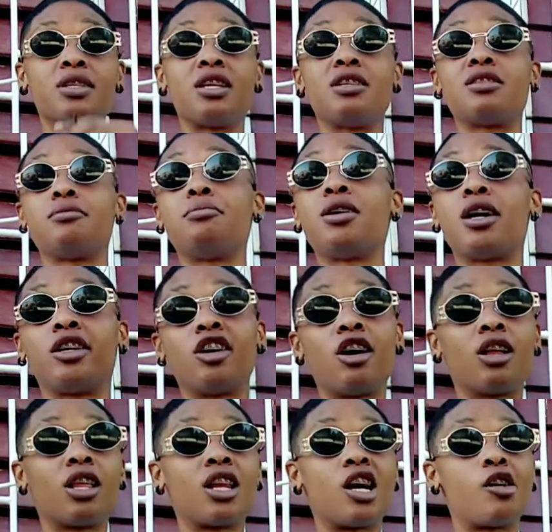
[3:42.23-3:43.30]
Isn't it? And
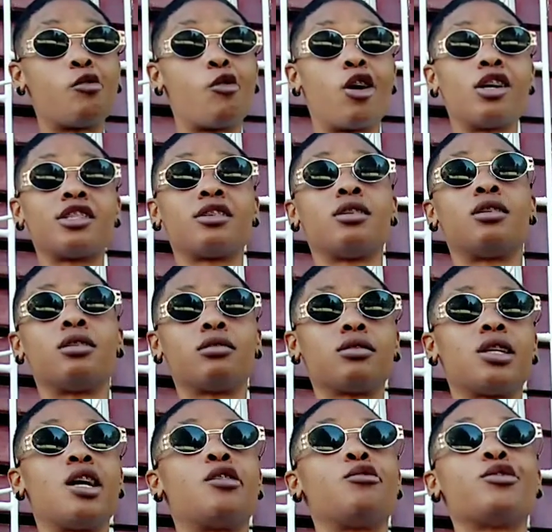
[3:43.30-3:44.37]
all of that water
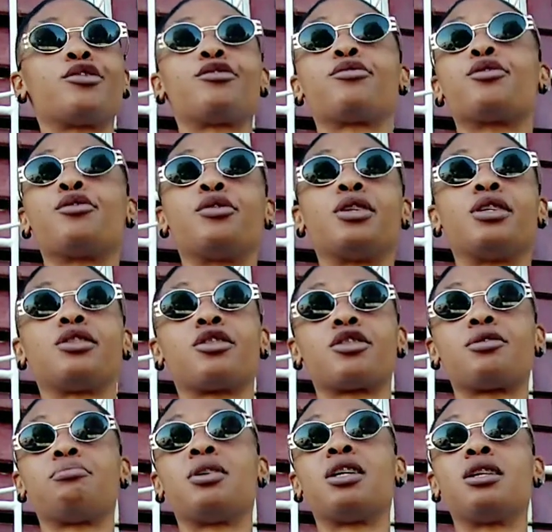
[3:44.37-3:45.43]
that was thrown, it
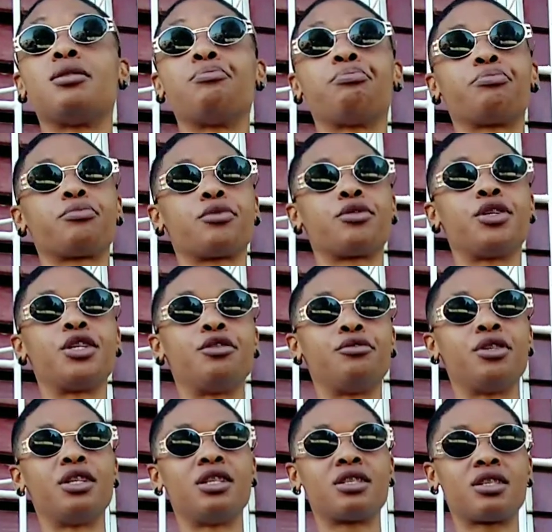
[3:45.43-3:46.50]
just made him really
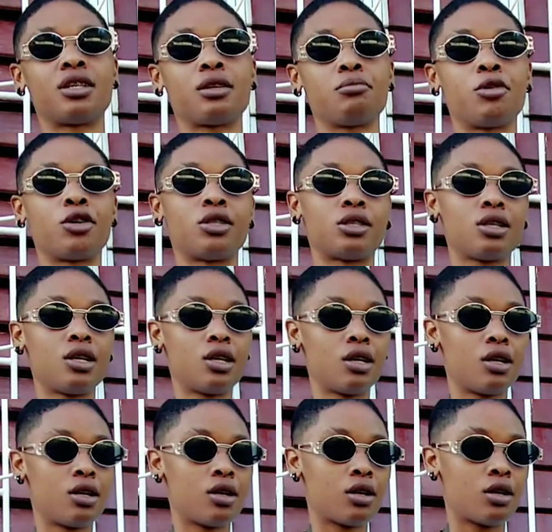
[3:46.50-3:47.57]
really sick. But
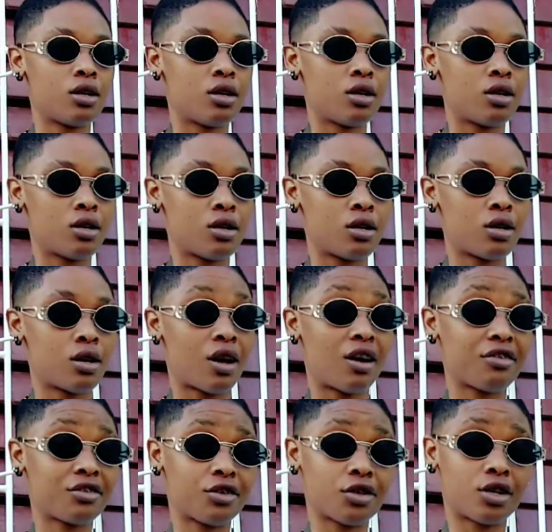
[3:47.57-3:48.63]

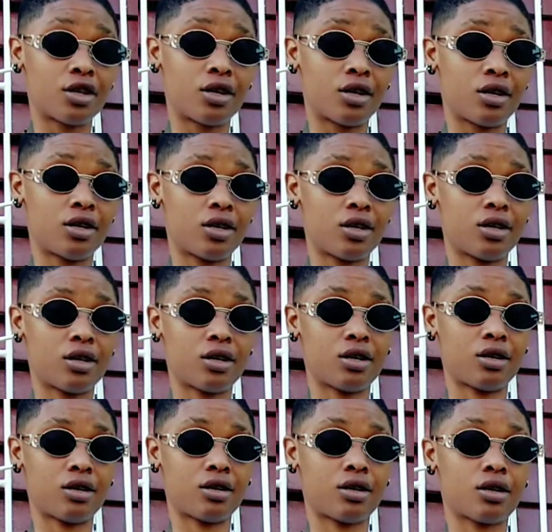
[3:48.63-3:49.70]
after a
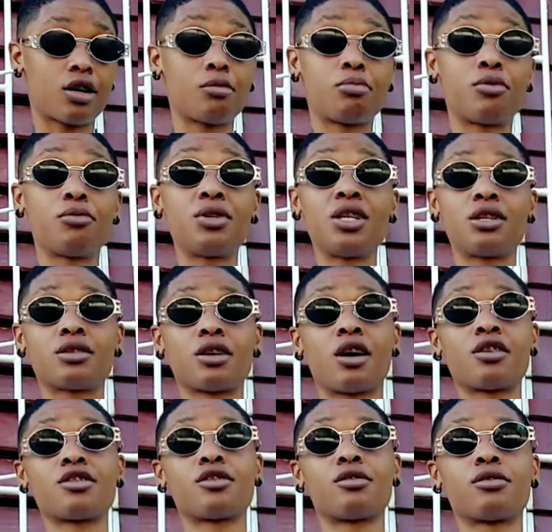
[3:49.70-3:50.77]
couple weeks
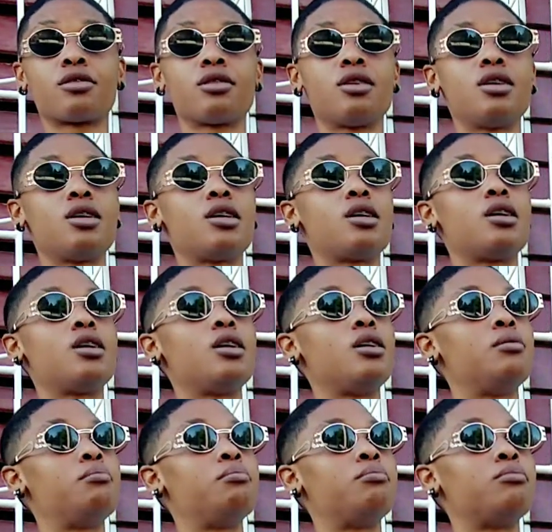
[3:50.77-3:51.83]
or so,
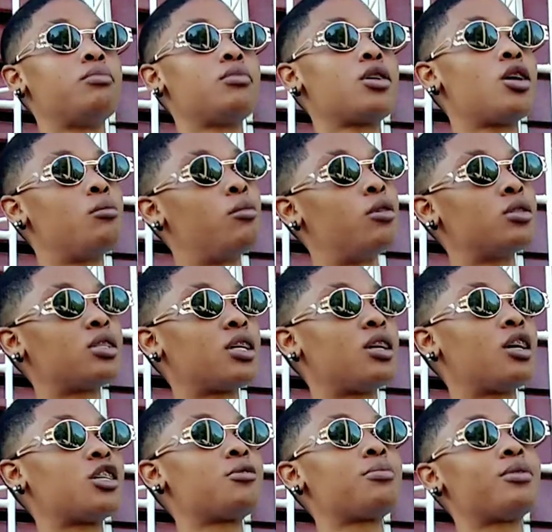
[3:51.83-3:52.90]
him come out of
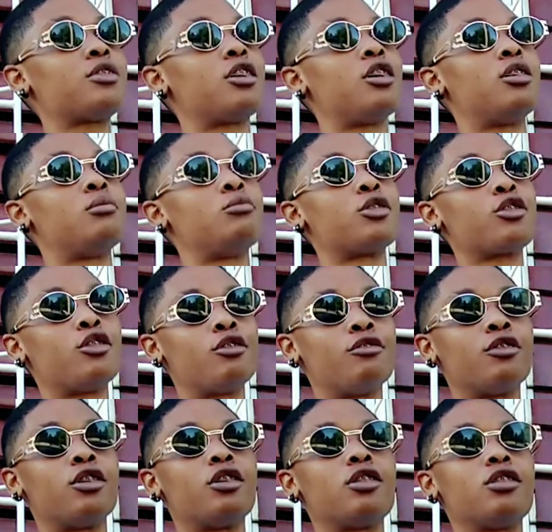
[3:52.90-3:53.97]
the hospital and
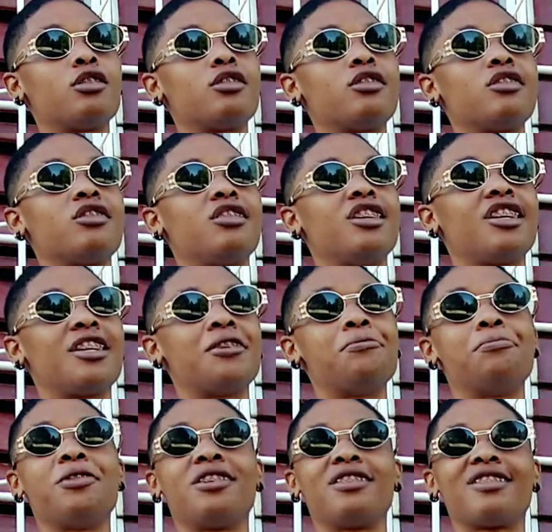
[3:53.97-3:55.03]
recover. You
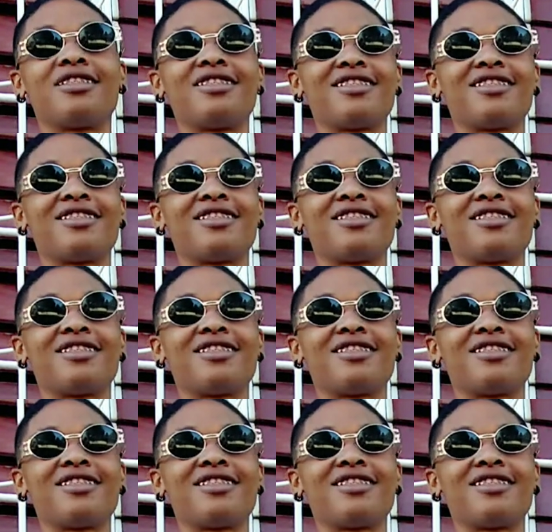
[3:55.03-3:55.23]
get me?